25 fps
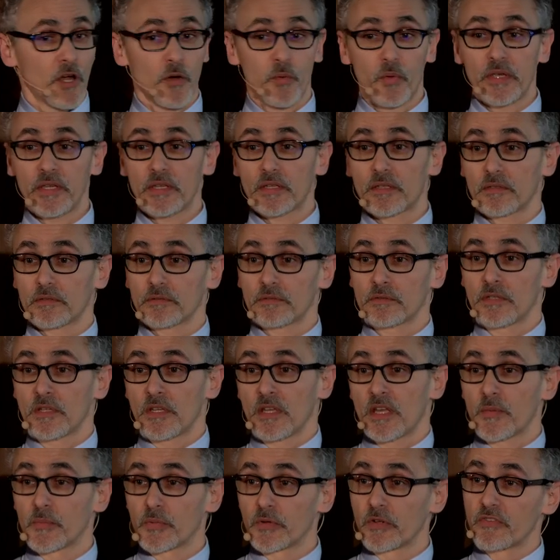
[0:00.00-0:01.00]
a week
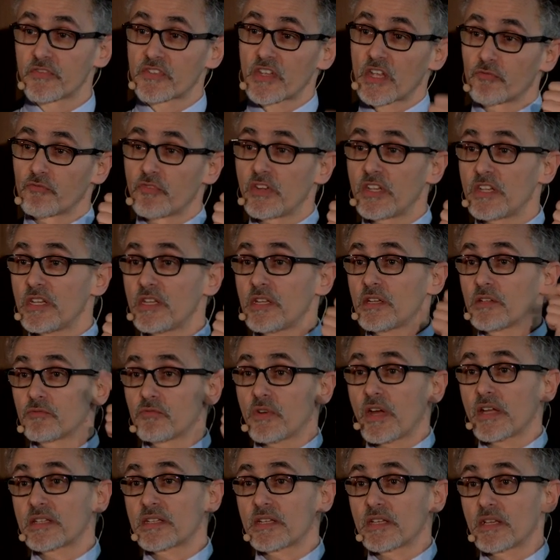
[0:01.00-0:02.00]
improves their reading,
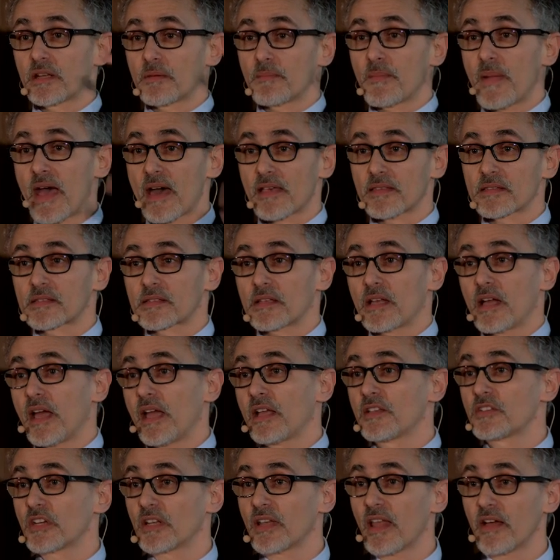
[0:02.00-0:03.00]
writing, and maths at
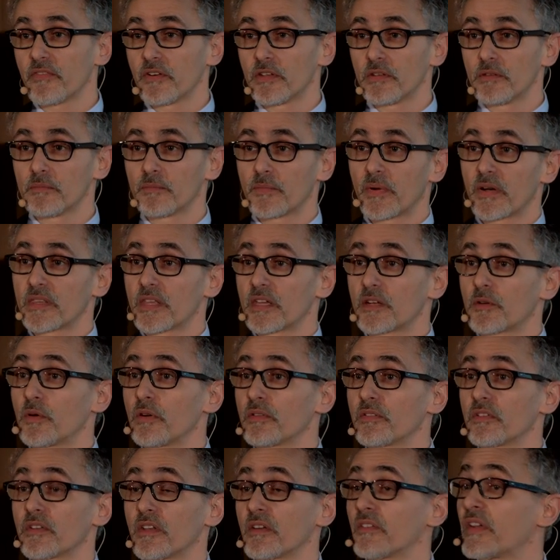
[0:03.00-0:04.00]
age 11 by the
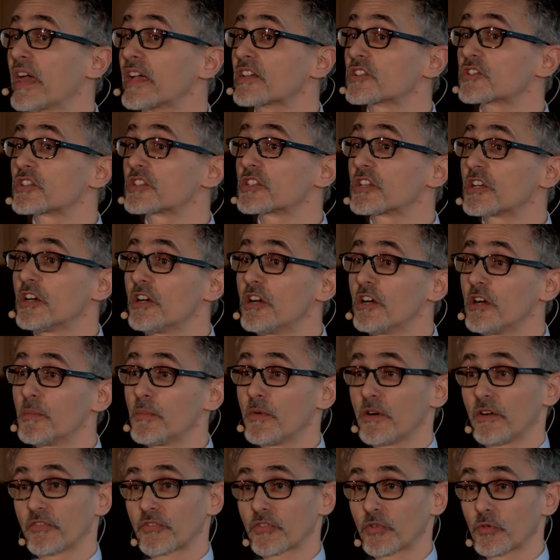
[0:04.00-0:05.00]
equivalent of an extra
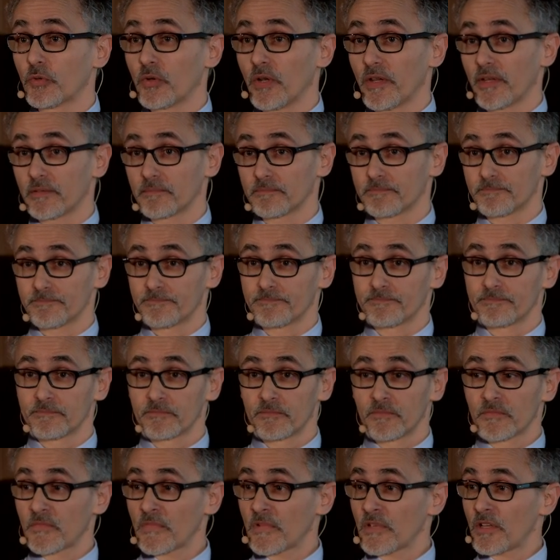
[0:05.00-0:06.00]
term of schooling.
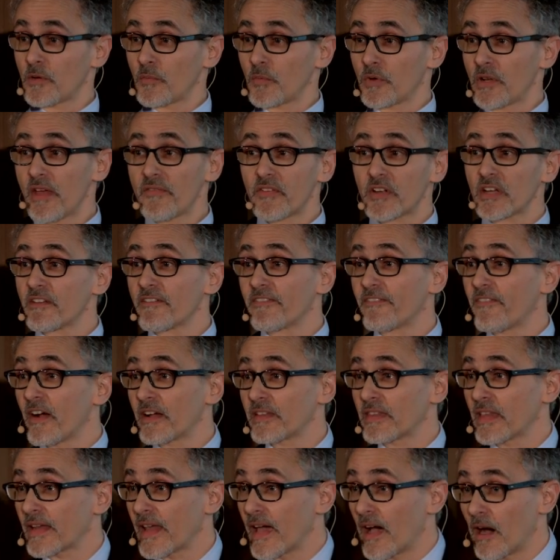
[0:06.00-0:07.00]
We're never going to
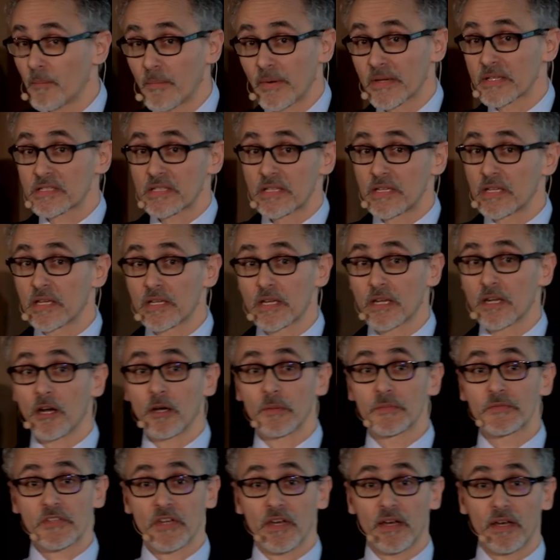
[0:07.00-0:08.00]
find that out by sitting in an
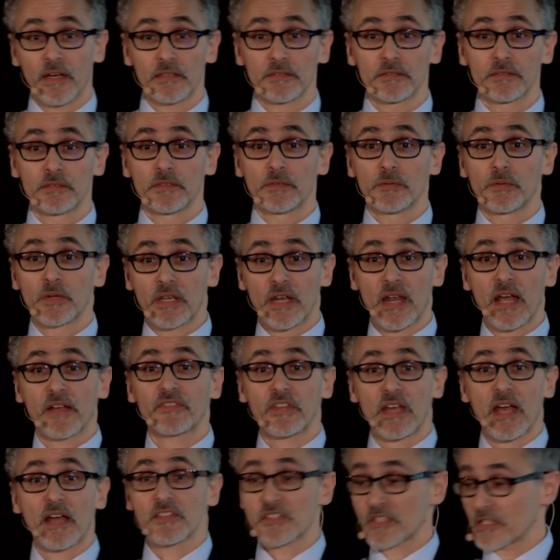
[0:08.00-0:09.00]
armchair. We're going to
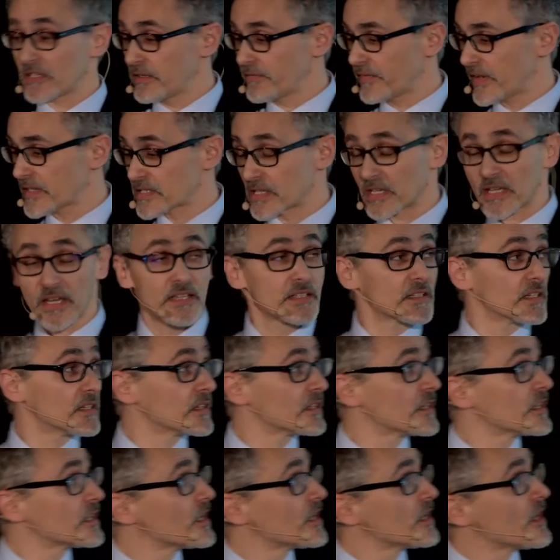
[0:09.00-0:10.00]
have to actually investigate
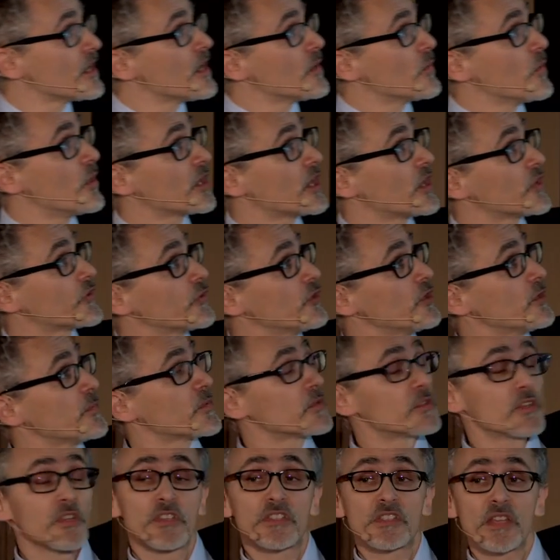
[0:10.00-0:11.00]
it. We'll go through
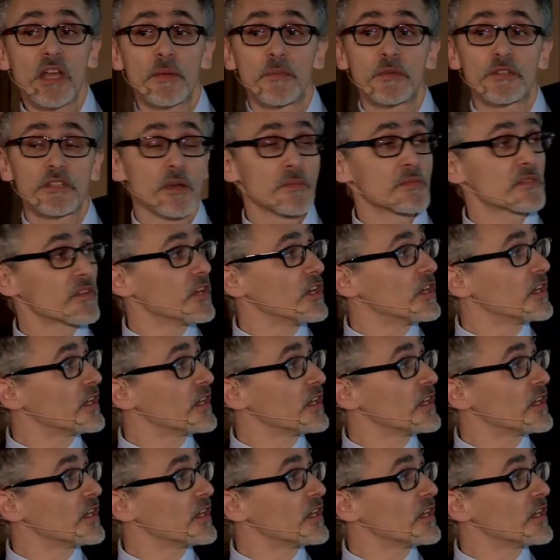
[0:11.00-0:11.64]
it. We're doing the same in terms